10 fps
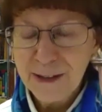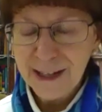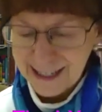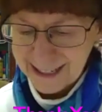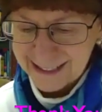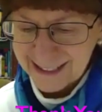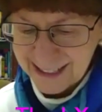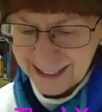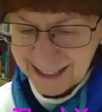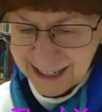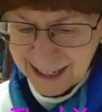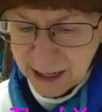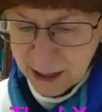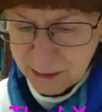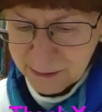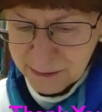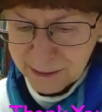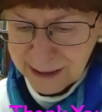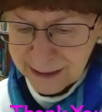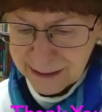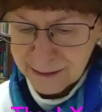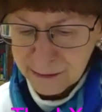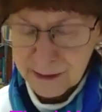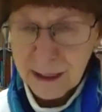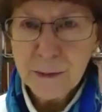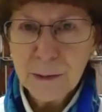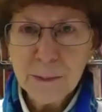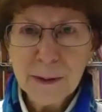oh my gosh. Um, it was, I guess, there, a couple